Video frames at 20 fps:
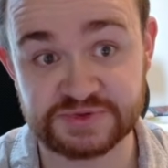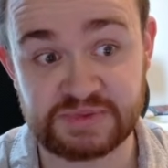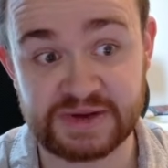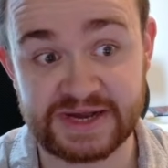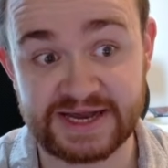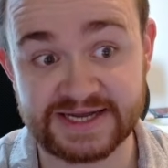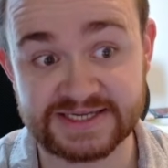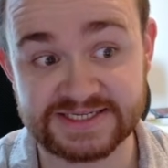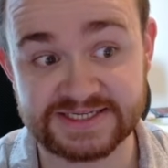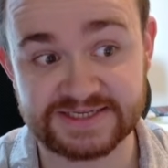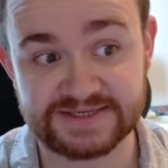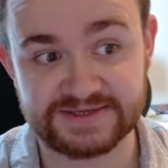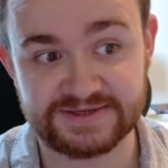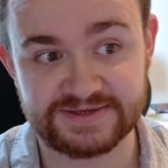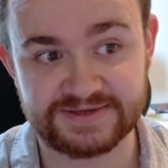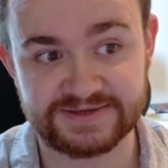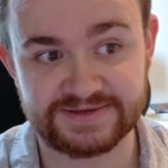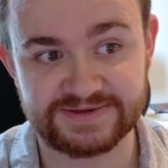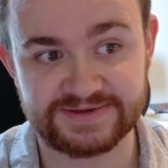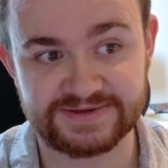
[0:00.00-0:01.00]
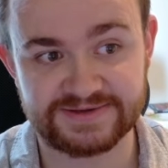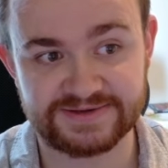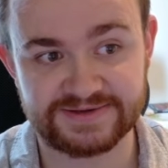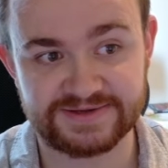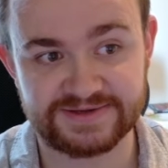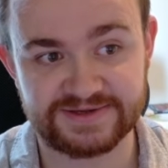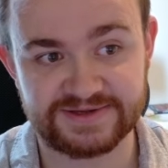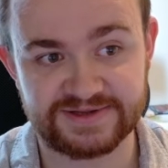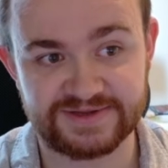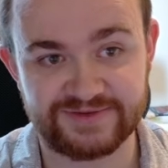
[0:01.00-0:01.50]
bad,
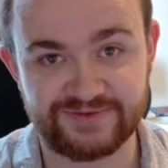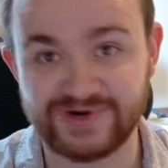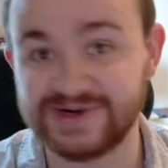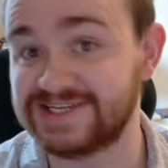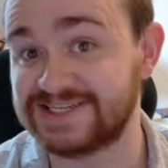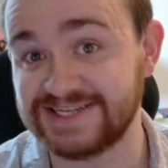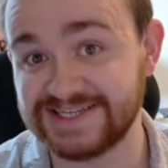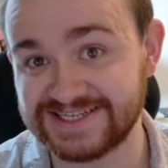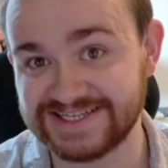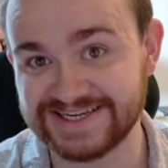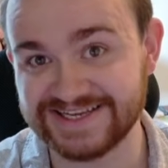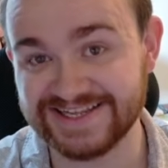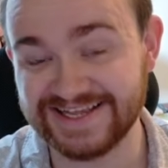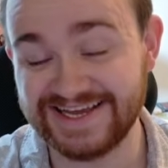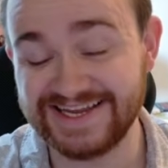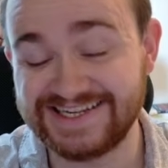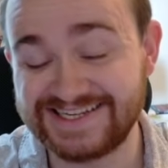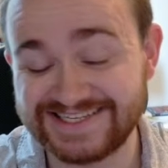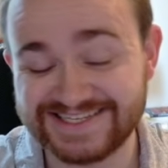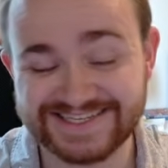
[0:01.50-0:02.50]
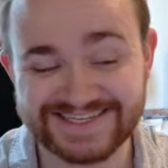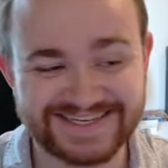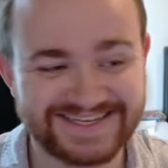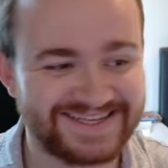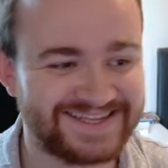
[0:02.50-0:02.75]
wait till you see this.